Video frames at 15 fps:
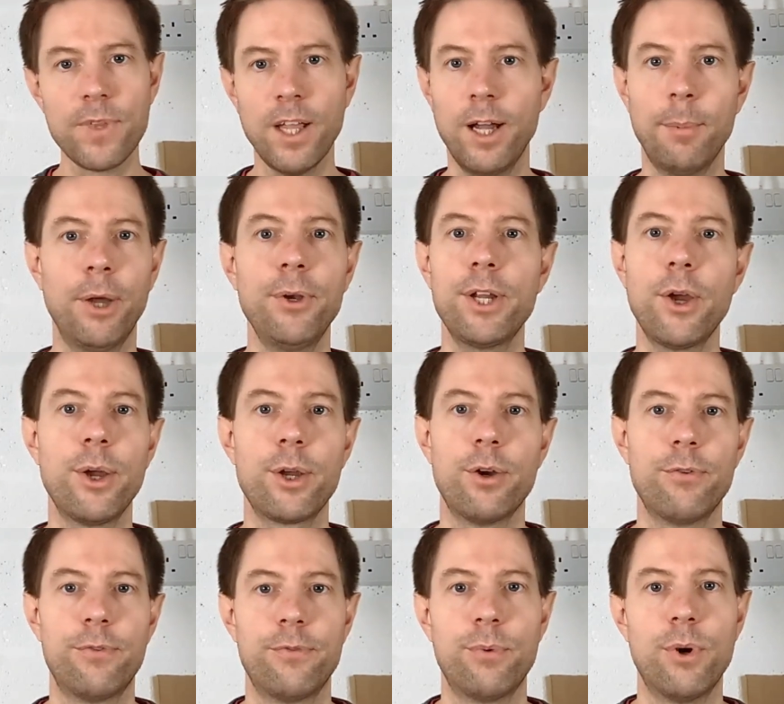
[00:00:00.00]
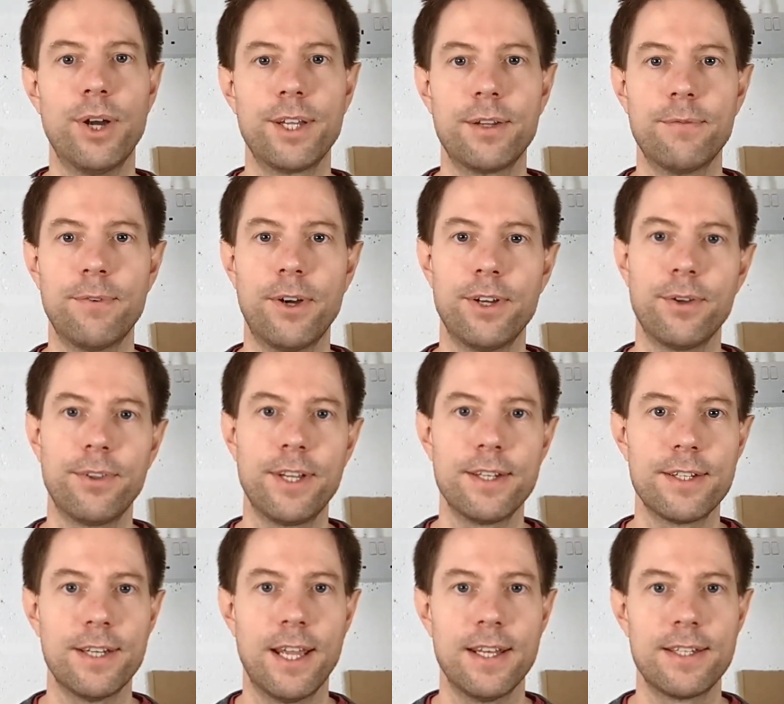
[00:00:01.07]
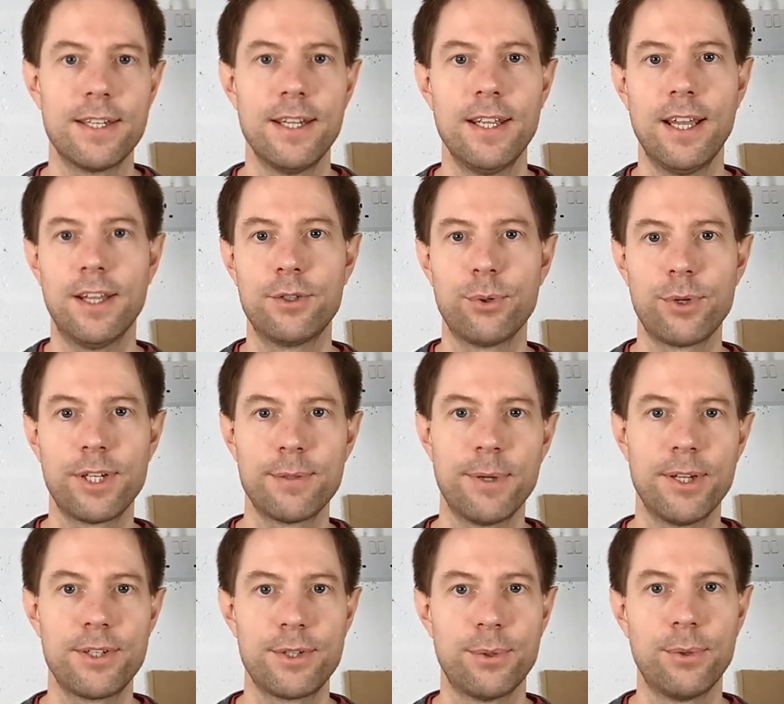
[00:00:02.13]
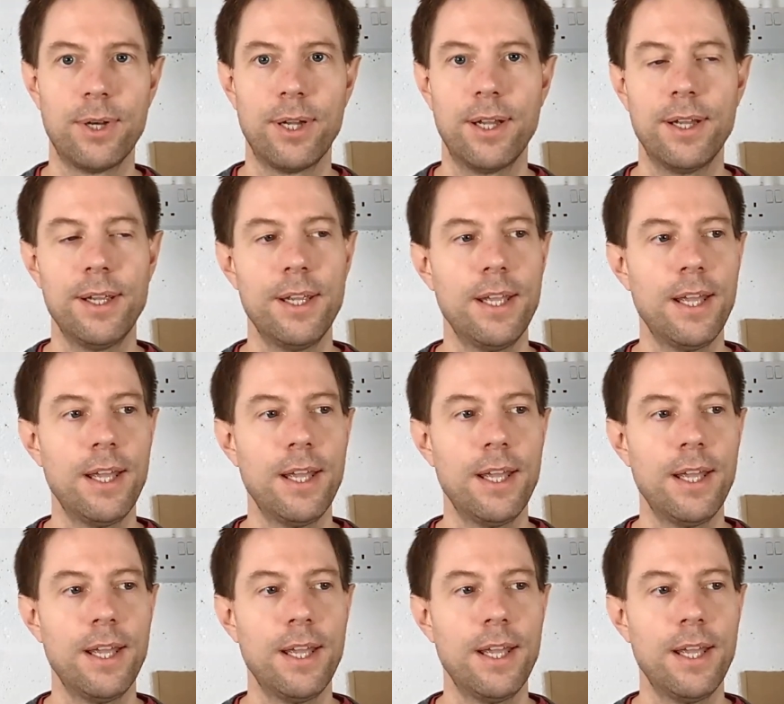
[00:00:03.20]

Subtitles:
I'm only going off of what I can find on the internet and talking to my installer.